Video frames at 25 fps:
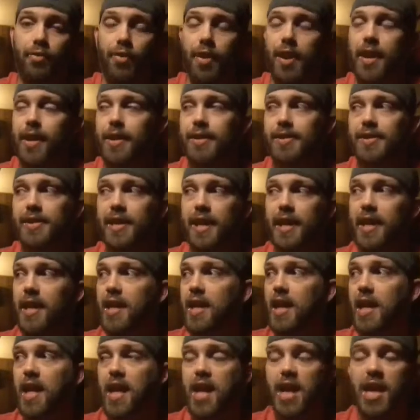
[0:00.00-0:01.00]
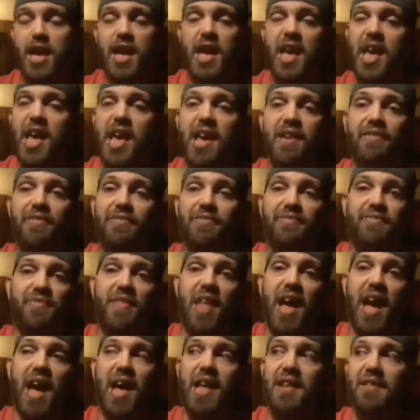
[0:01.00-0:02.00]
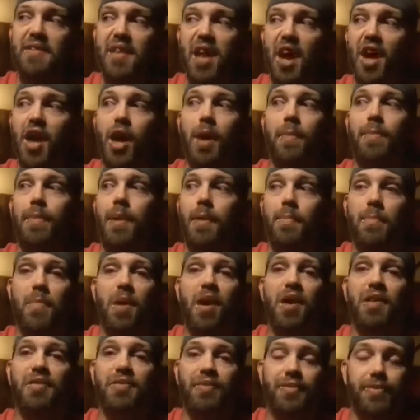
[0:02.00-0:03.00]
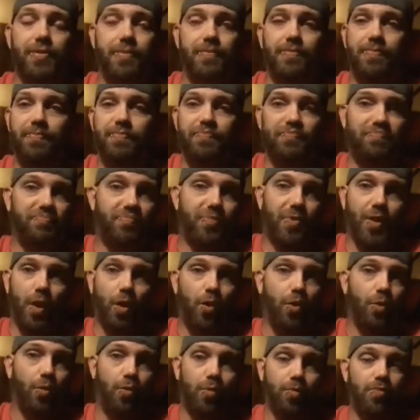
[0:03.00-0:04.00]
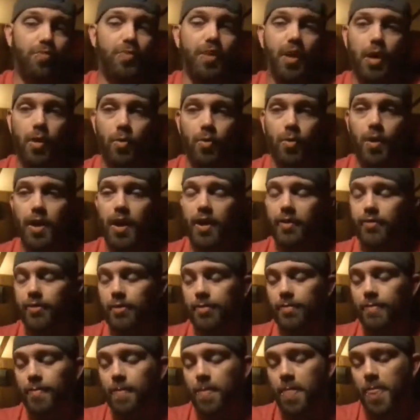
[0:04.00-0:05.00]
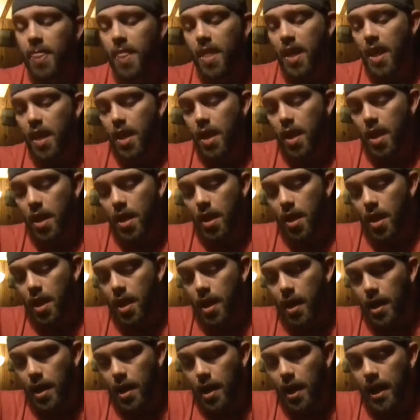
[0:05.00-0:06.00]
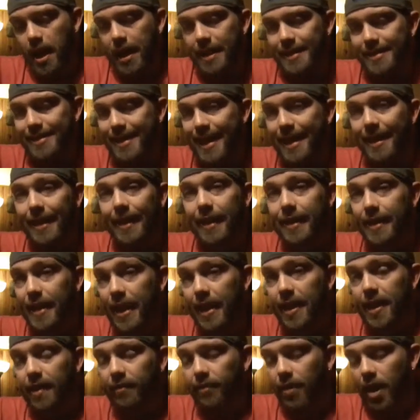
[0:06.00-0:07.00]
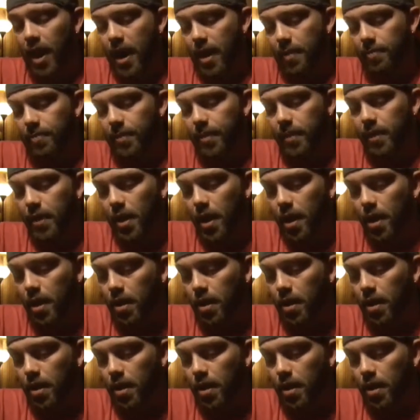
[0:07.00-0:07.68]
reigns, if not a couple of months, or, you know, whatever. Sadly, that never happened.